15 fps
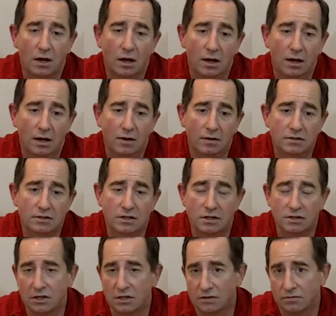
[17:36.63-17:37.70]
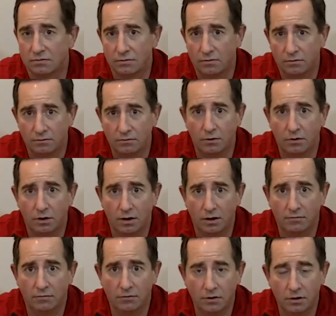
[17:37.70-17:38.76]
uh, such as for
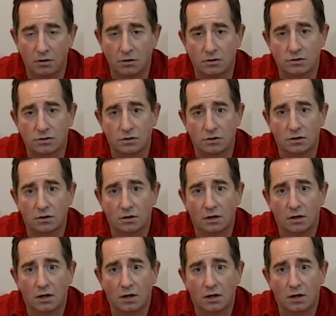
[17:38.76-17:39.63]
a foot ulcer.